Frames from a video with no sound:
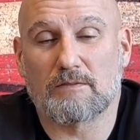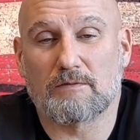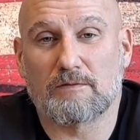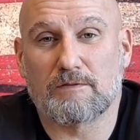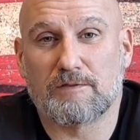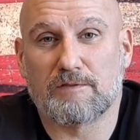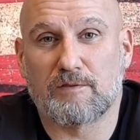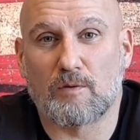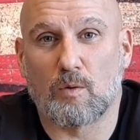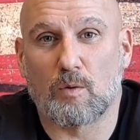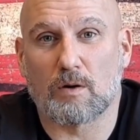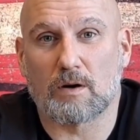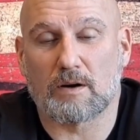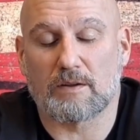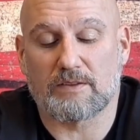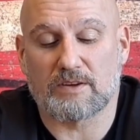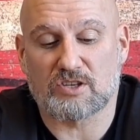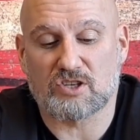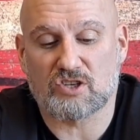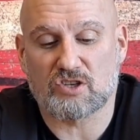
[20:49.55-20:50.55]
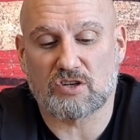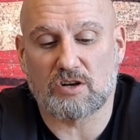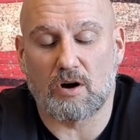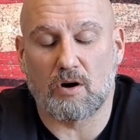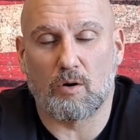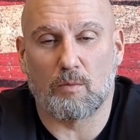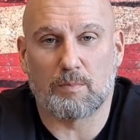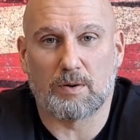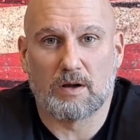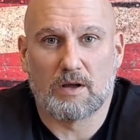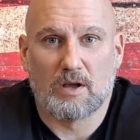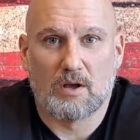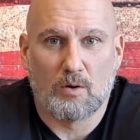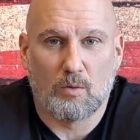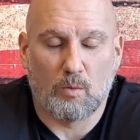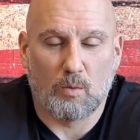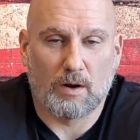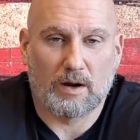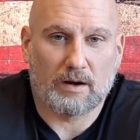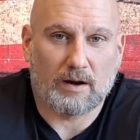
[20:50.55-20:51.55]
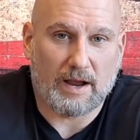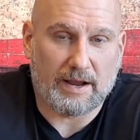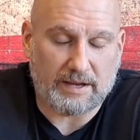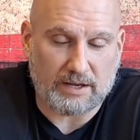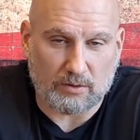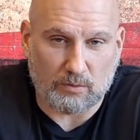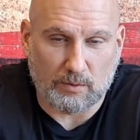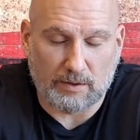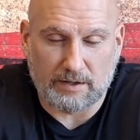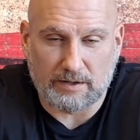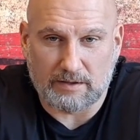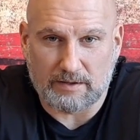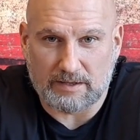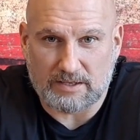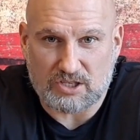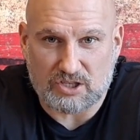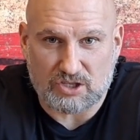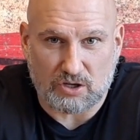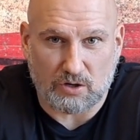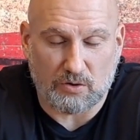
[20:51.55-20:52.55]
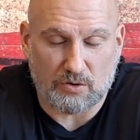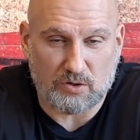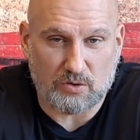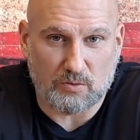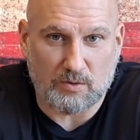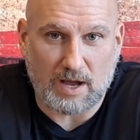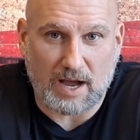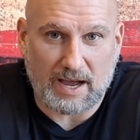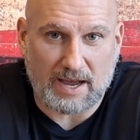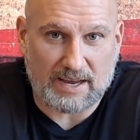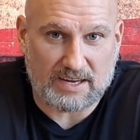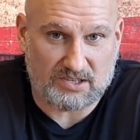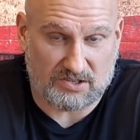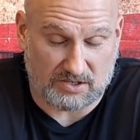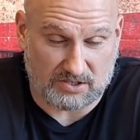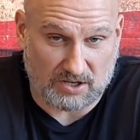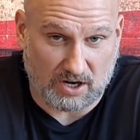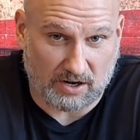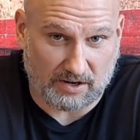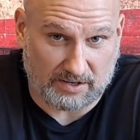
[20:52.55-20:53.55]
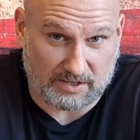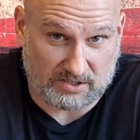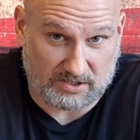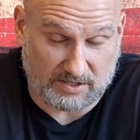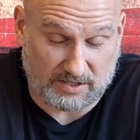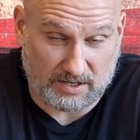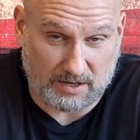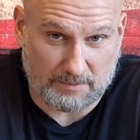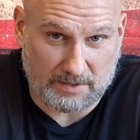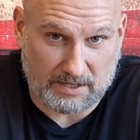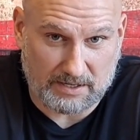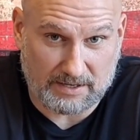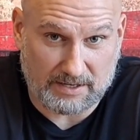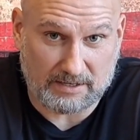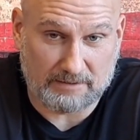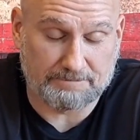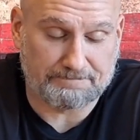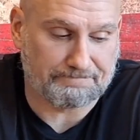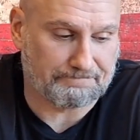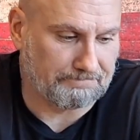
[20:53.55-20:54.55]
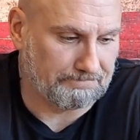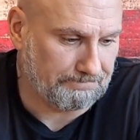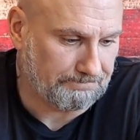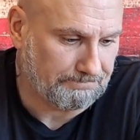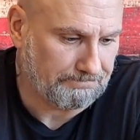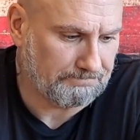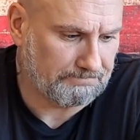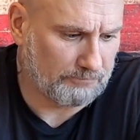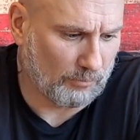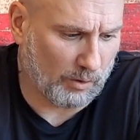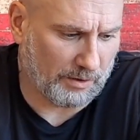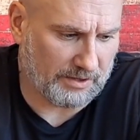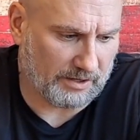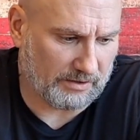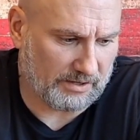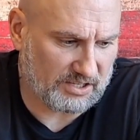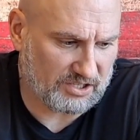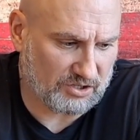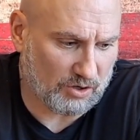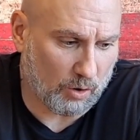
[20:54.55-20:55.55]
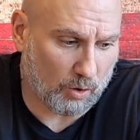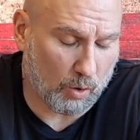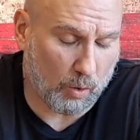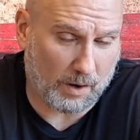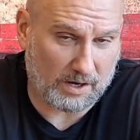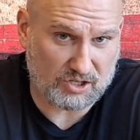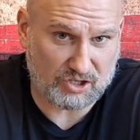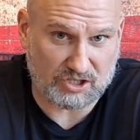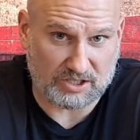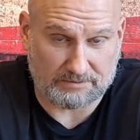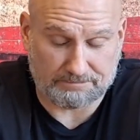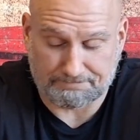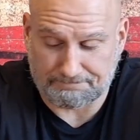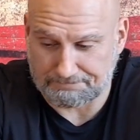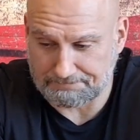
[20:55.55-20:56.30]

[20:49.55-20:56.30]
for the scope where I can really show you guys the targets that I'm hitting, where there is no question